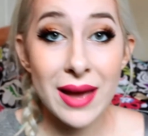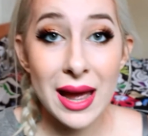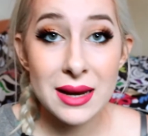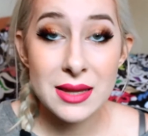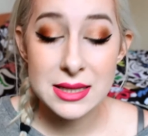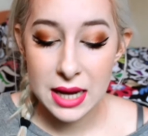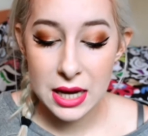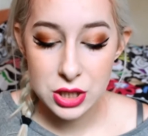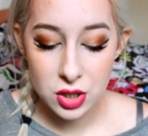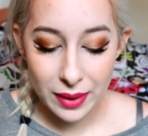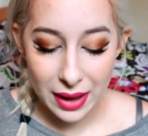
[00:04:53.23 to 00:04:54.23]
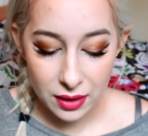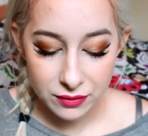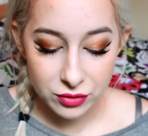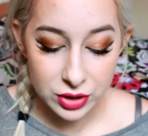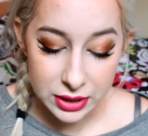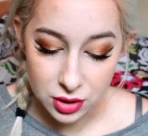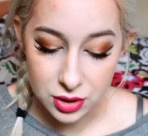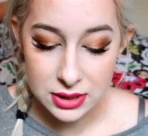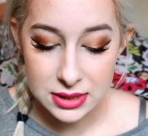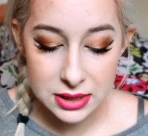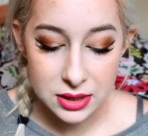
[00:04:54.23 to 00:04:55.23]
had this eyeshadow palette for years.
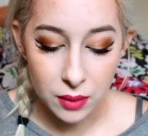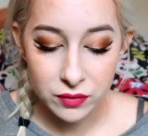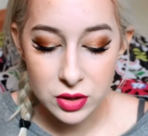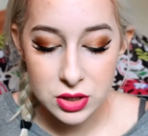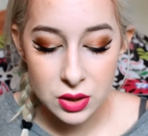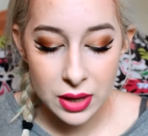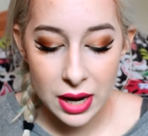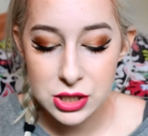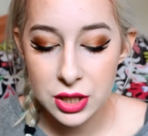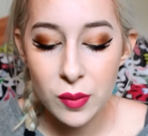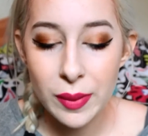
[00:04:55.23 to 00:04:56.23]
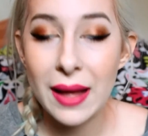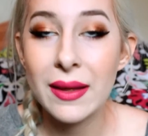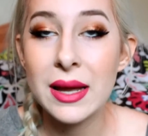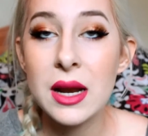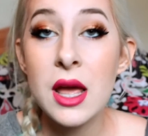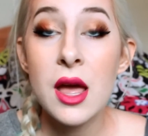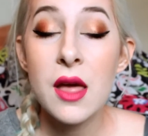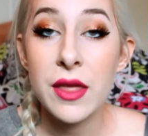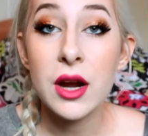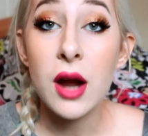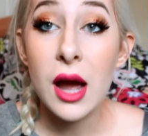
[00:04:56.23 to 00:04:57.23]
It is the Comfort Zone eyeshadow palette.
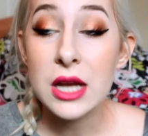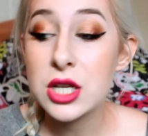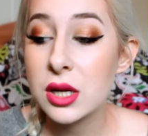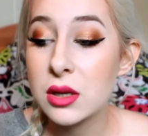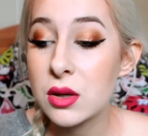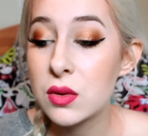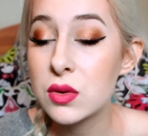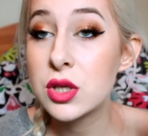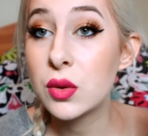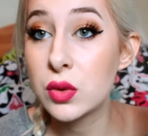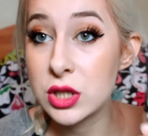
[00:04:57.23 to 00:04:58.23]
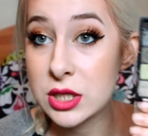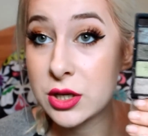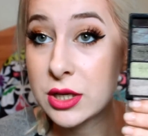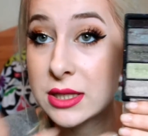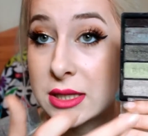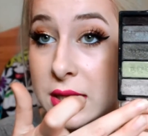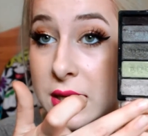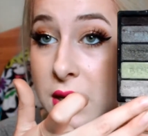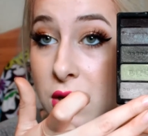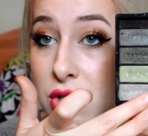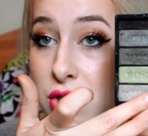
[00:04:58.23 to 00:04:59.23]
Their eyeshadows,
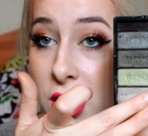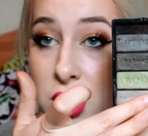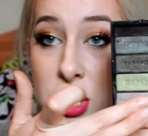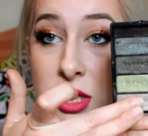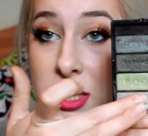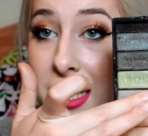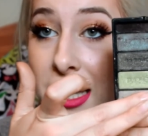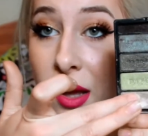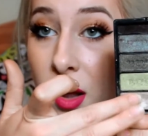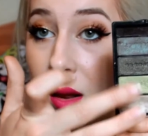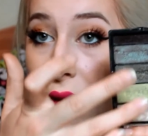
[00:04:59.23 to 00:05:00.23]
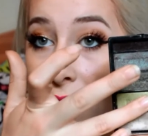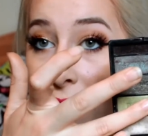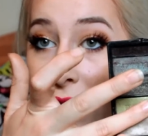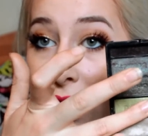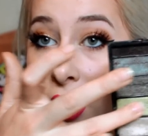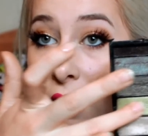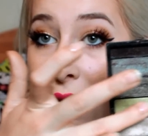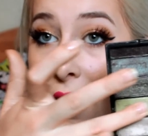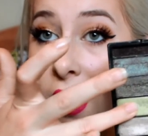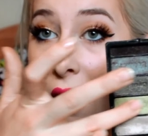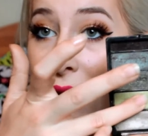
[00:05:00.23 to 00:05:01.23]
seriously, they just kill. They
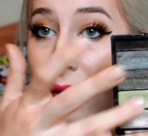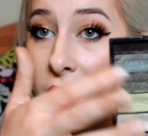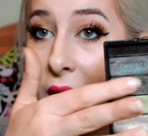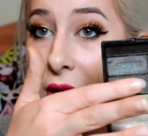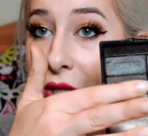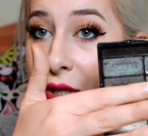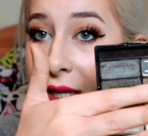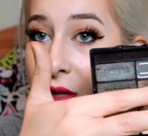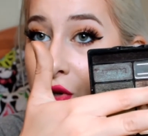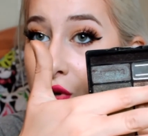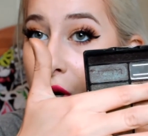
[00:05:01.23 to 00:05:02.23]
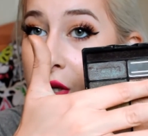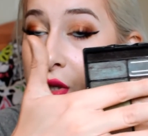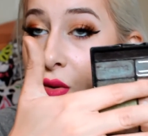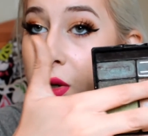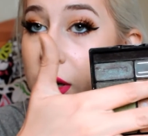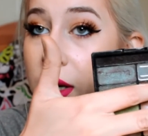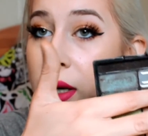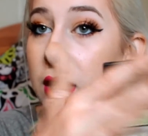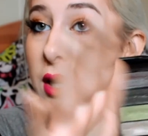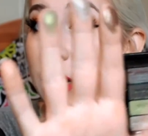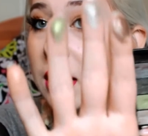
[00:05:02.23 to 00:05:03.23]
kill all the other eyeshadows at the drugstore.
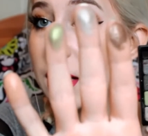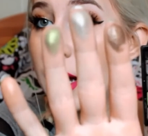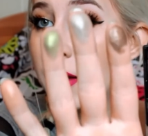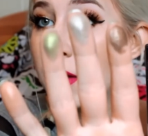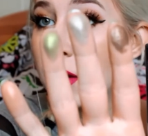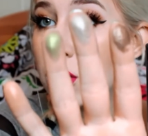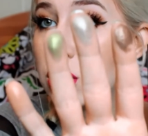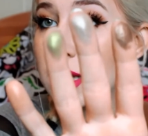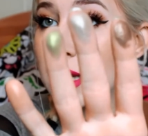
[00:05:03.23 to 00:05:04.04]
and they're just